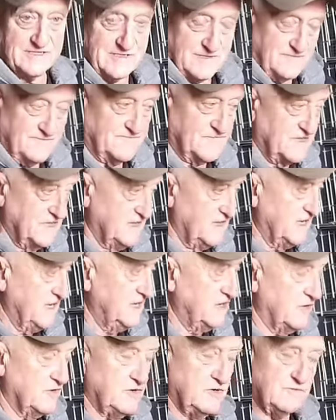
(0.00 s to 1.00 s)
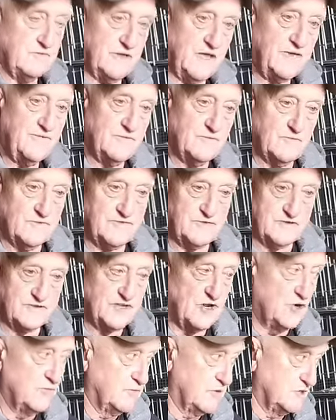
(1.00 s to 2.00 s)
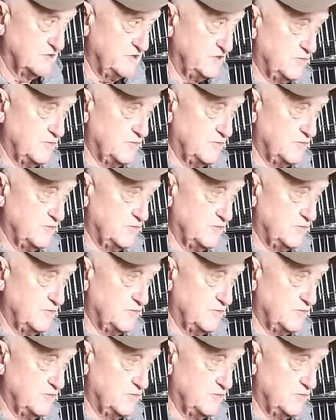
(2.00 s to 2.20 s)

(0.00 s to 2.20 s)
So, you know, even with your show birds,